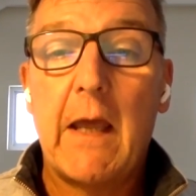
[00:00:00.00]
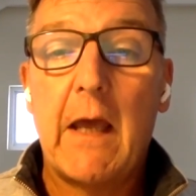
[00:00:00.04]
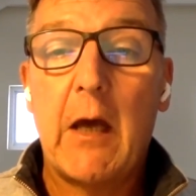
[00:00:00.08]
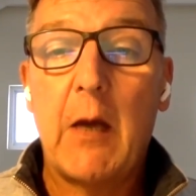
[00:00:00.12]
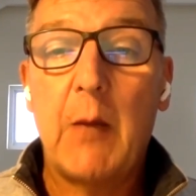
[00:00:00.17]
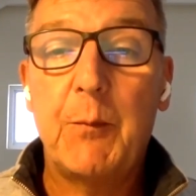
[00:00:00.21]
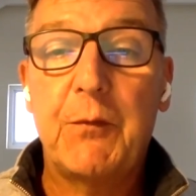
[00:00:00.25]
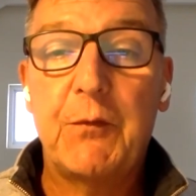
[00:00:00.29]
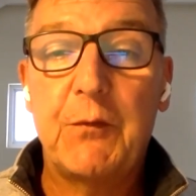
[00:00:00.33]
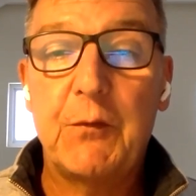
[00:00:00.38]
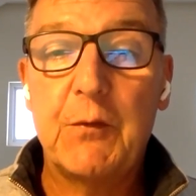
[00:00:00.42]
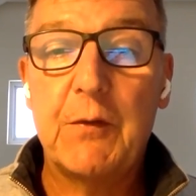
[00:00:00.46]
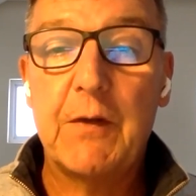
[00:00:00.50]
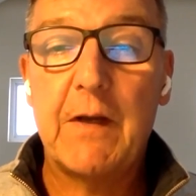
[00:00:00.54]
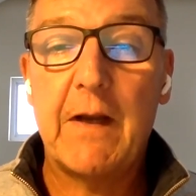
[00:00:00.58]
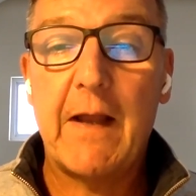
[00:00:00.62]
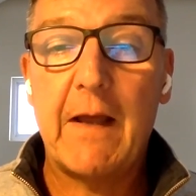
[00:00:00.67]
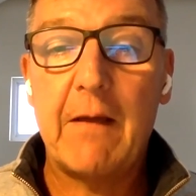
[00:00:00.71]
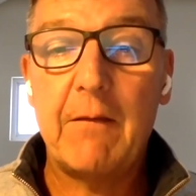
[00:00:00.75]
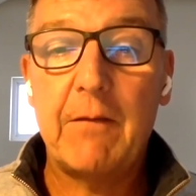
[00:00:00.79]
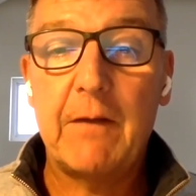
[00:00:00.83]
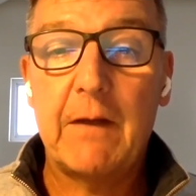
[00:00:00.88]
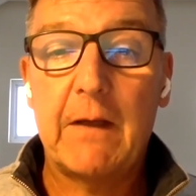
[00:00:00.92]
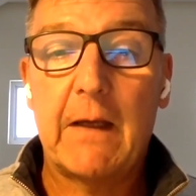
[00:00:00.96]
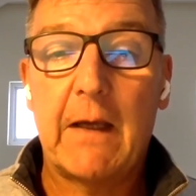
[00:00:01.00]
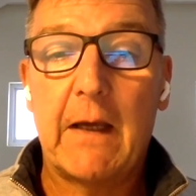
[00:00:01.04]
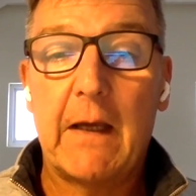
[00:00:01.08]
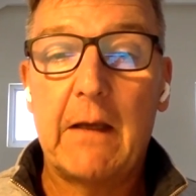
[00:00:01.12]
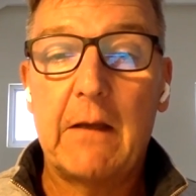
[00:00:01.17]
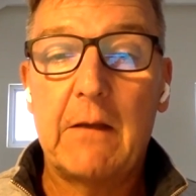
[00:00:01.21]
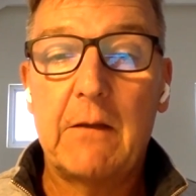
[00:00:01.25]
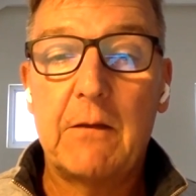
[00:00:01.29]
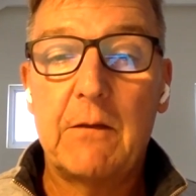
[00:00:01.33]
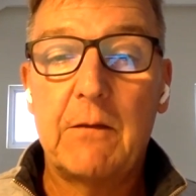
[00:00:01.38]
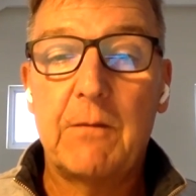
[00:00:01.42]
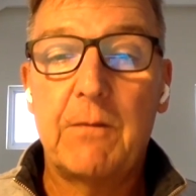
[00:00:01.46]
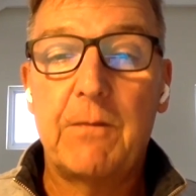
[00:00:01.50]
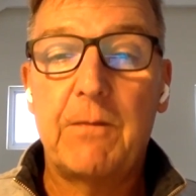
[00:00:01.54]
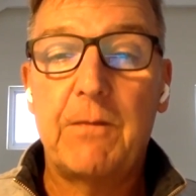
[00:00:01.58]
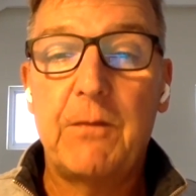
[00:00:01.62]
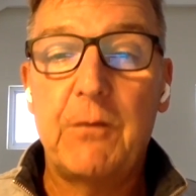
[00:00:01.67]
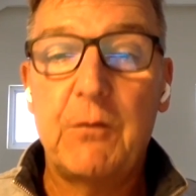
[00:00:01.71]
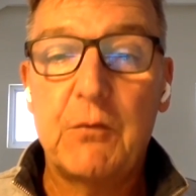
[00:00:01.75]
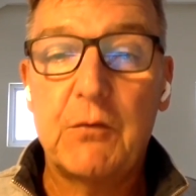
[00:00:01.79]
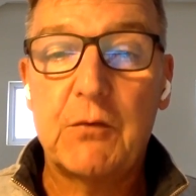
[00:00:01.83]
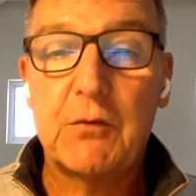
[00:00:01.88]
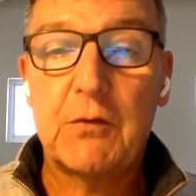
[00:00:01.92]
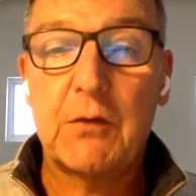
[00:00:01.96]
helps you navigate the
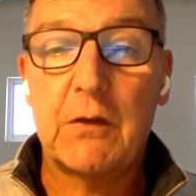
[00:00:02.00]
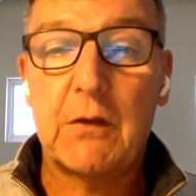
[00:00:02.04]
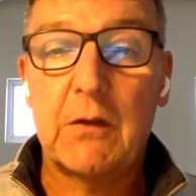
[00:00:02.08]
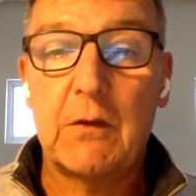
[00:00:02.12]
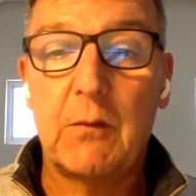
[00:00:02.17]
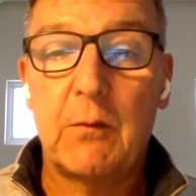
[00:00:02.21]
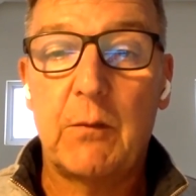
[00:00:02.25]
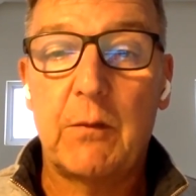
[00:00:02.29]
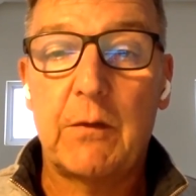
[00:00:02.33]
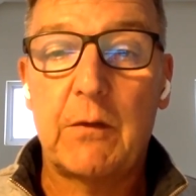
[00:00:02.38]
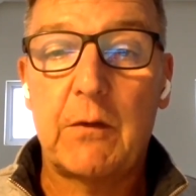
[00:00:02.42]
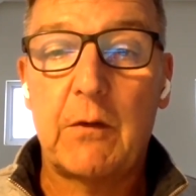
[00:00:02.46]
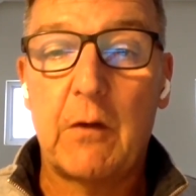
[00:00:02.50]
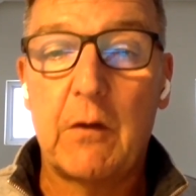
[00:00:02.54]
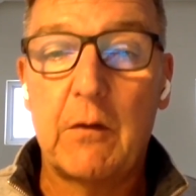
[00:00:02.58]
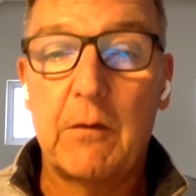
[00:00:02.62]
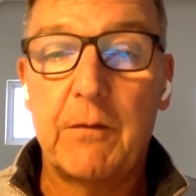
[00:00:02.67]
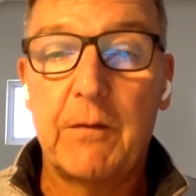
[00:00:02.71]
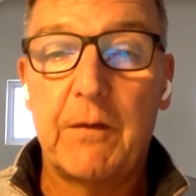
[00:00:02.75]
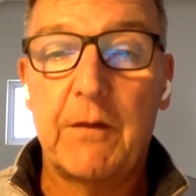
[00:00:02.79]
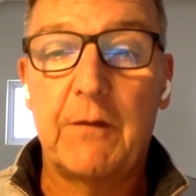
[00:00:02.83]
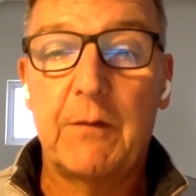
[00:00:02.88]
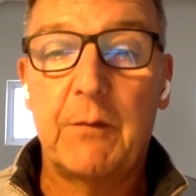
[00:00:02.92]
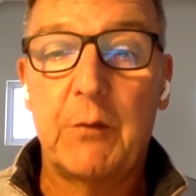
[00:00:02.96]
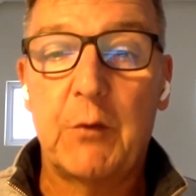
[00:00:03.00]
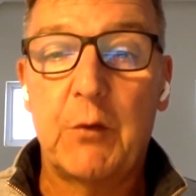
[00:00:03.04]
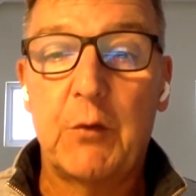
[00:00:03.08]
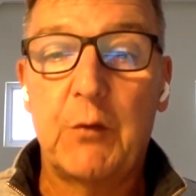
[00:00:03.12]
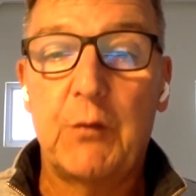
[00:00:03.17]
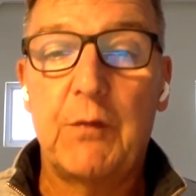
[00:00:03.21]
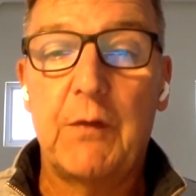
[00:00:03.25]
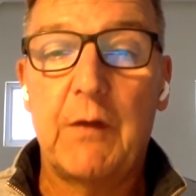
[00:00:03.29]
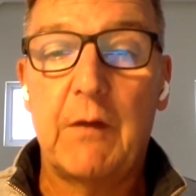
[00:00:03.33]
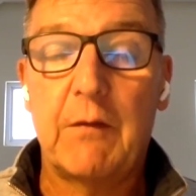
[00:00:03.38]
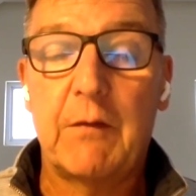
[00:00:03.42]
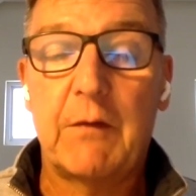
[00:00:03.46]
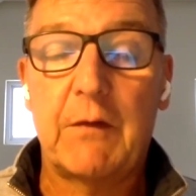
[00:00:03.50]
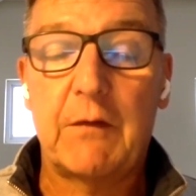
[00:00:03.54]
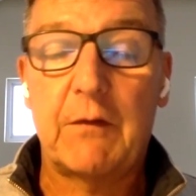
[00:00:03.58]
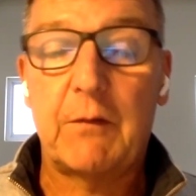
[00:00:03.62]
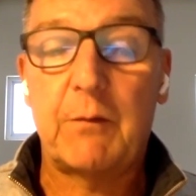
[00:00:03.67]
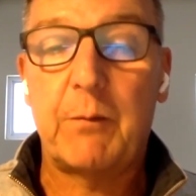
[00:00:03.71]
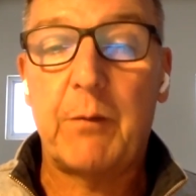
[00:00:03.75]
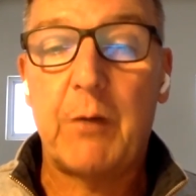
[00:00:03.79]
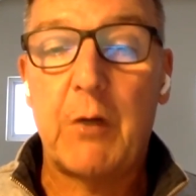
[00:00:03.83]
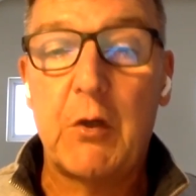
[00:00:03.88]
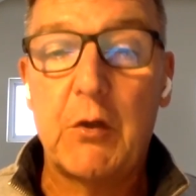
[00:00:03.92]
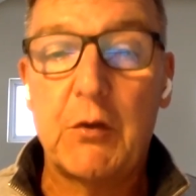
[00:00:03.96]
future with confidence because you have
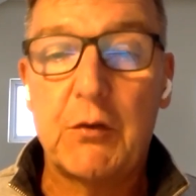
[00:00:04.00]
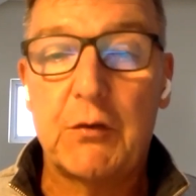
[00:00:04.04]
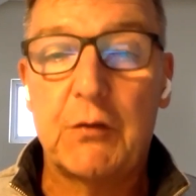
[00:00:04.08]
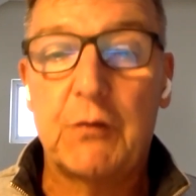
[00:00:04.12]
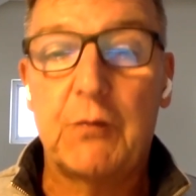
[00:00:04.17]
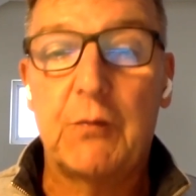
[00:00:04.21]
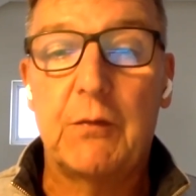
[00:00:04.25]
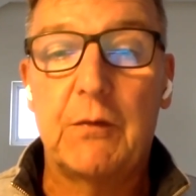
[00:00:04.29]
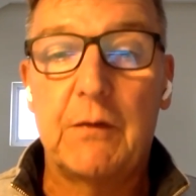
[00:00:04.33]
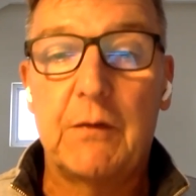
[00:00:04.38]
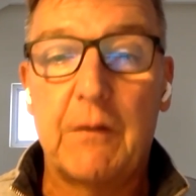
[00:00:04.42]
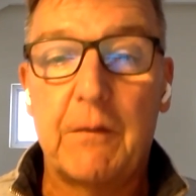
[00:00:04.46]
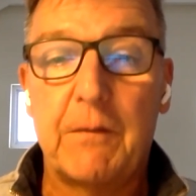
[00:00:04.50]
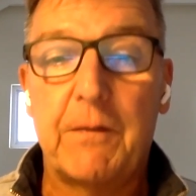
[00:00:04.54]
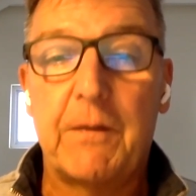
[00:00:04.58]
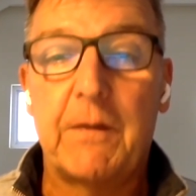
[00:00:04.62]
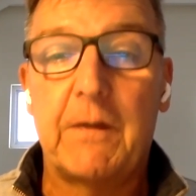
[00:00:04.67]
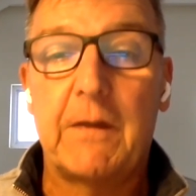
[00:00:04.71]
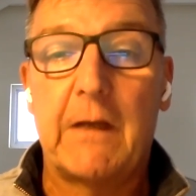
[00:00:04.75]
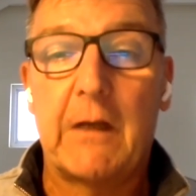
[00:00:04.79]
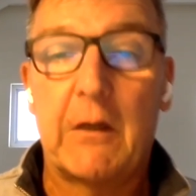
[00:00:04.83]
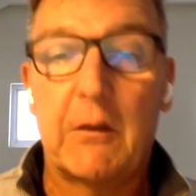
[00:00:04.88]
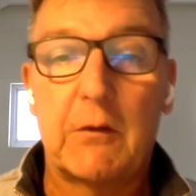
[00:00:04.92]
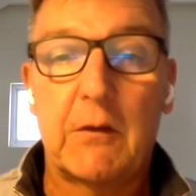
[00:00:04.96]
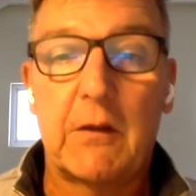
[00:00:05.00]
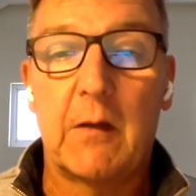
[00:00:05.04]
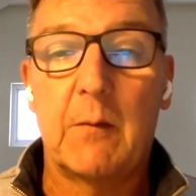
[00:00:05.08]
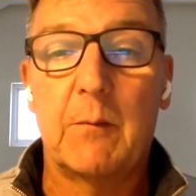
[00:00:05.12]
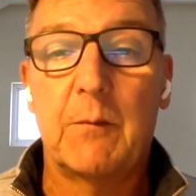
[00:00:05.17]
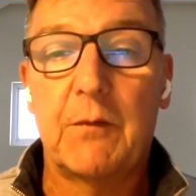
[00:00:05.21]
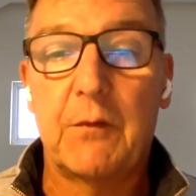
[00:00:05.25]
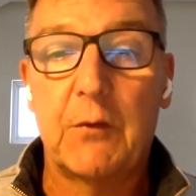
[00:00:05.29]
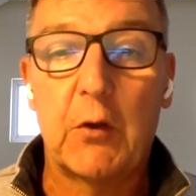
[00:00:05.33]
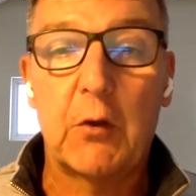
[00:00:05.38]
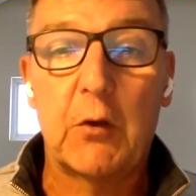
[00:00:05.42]
exposure to different outcomes,